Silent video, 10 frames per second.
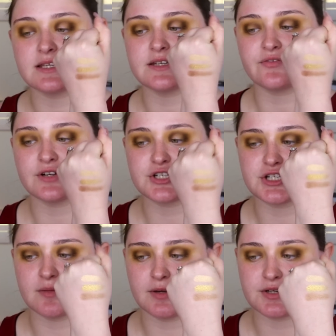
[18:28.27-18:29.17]
the different
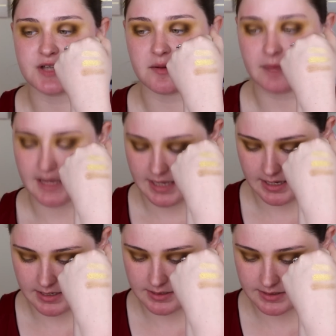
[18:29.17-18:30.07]
shimmers on my
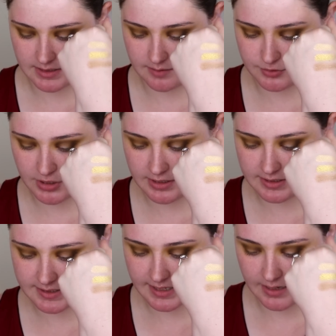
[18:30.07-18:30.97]
hand and I'm trying to
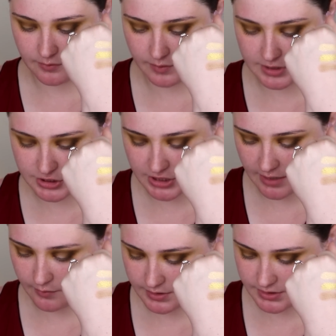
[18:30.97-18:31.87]
decide which
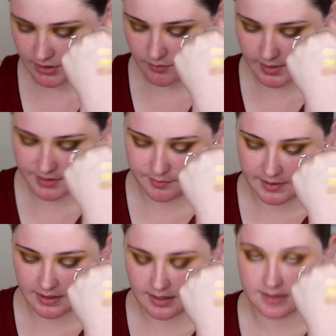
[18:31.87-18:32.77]
I want to go with
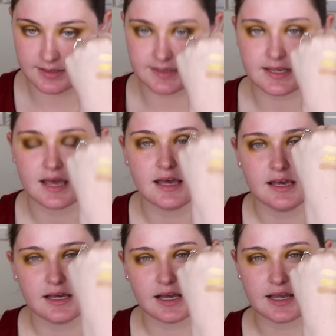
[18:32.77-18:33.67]
because
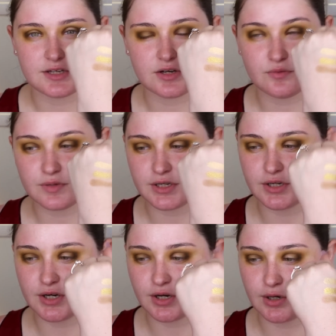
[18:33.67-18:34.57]
I don't
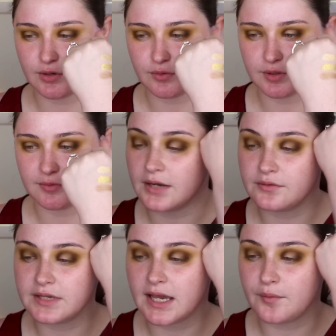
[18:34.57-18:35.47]
think
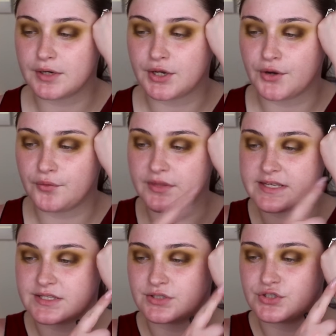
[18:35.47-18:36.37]
I want to go
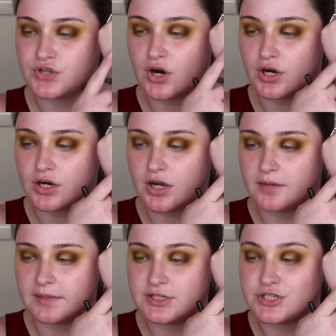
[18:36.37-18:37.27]
this dark
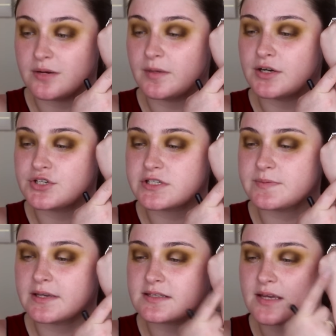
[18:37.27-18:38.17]
on my shimmer just
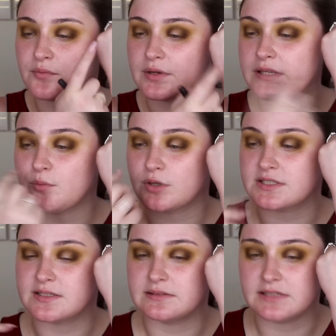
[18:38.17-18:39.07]
because I really
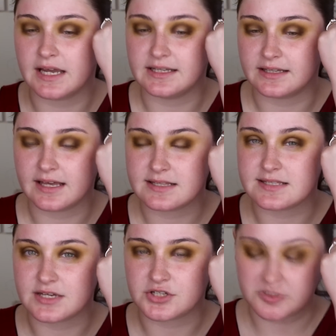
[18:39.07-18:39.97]
want to lighten that
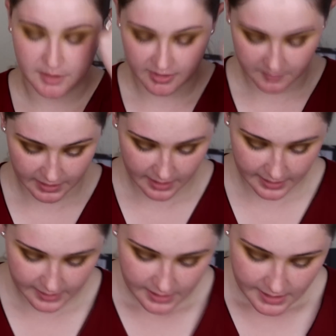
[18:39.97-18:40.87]
center part of my
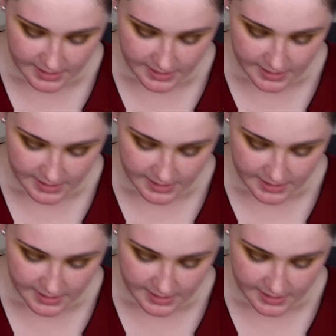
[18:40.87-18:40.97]
eye.